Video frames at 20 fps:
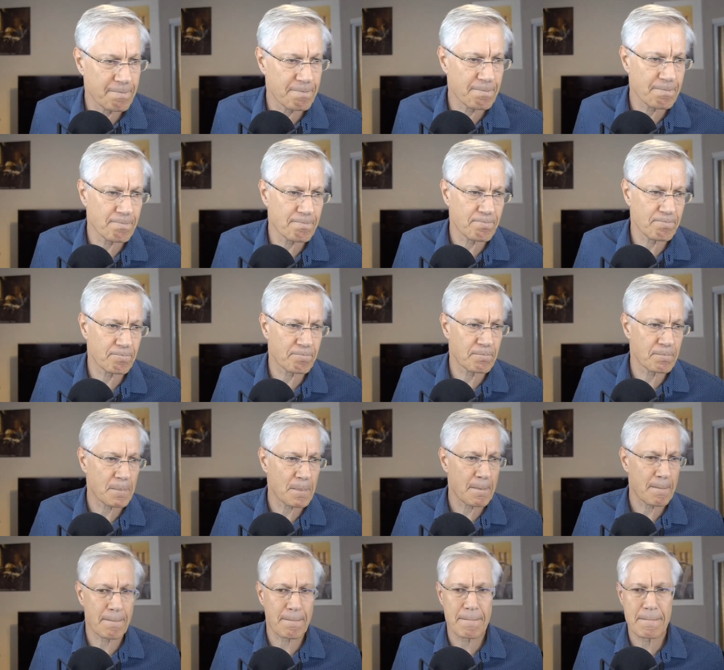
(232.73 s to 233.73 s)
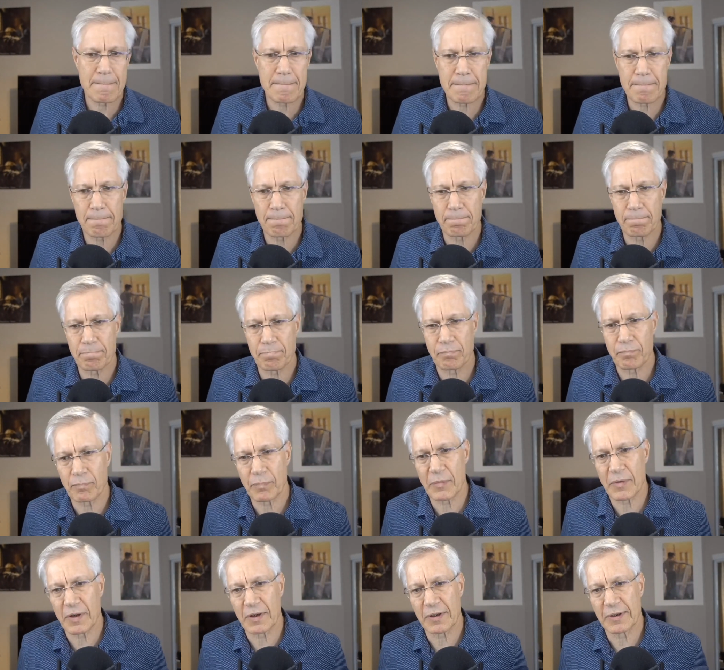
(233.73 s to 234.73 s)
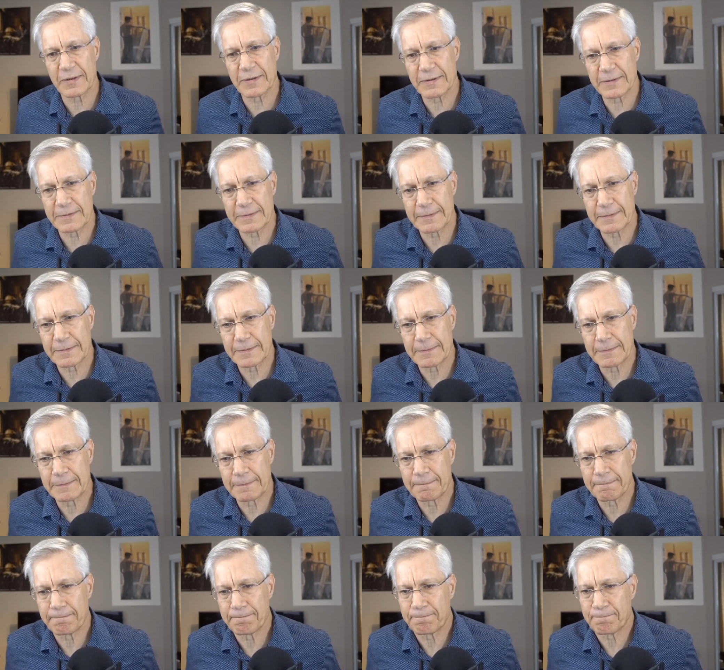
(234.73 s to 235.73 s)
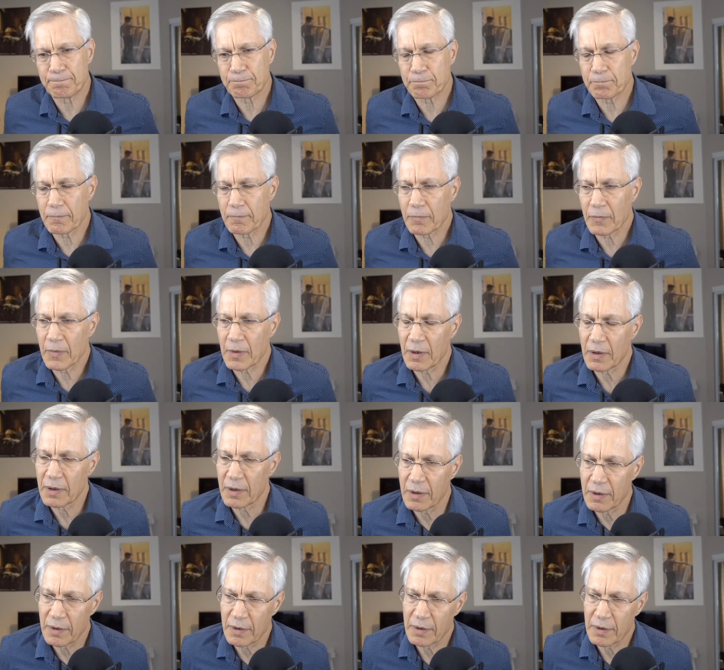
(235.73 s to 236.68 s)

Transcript: Nobody speaks.